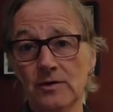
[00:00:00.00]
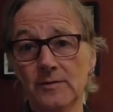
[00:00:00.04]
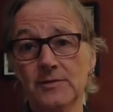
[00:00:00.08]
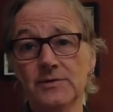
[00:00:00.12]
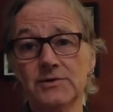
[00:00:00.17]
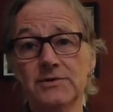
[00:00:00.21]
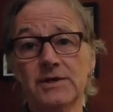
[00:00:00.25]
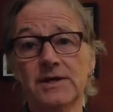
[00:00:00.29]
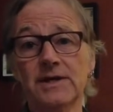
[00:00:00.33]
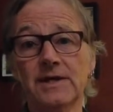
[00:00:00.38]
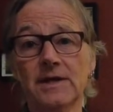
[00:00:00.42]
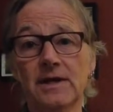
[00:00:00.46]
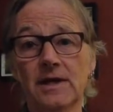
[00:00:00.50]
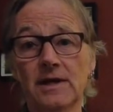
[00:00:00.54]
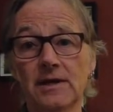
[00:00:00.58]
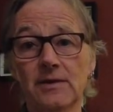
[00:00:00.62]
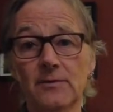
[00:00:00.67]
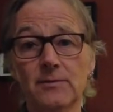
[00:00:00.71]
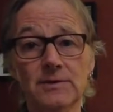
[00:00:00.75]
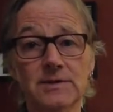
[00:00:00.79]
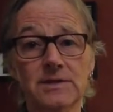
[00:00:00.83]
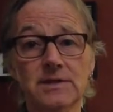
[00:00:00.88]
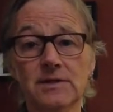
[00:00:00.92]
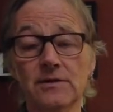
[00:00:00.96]
be drinking any
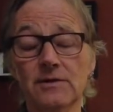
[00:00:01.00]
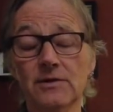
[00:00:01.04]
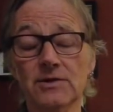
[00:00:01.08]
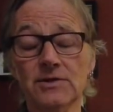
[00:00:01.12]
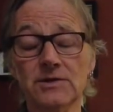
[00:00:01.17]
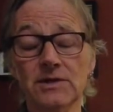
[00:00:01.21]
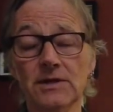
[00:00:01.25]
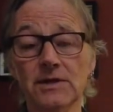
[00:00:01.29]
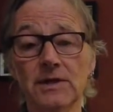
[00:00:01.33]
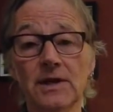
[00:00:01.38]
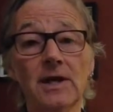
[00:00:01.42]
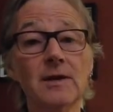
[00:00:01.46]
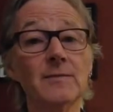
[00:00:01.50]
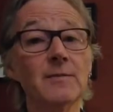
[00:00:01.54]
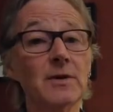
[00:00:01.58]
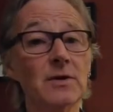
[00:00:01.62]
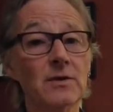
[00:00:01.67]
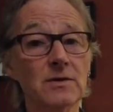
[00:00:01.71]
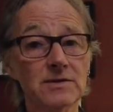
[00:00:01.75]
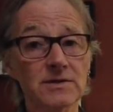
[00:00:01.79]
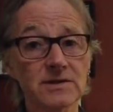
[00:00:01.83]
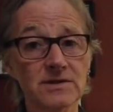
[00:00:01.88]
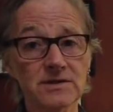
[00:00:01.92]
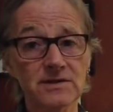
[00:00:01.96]
whiskey on a Sunday night
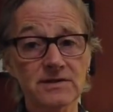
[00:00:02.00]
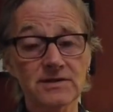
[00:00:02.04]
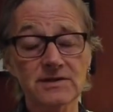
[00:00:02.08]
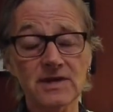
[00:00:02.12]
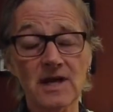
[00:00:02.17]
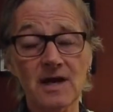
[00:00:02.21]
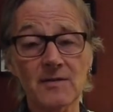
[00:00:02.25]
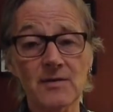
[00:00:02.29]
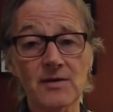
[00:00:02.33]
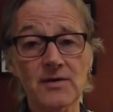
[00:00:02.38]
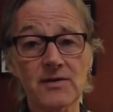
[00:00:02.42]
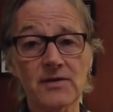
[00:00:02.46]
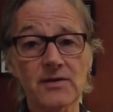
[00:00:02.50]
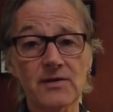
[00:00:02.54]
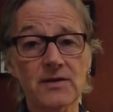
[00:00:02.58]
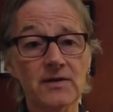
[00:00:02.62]
because it's a Sabbath.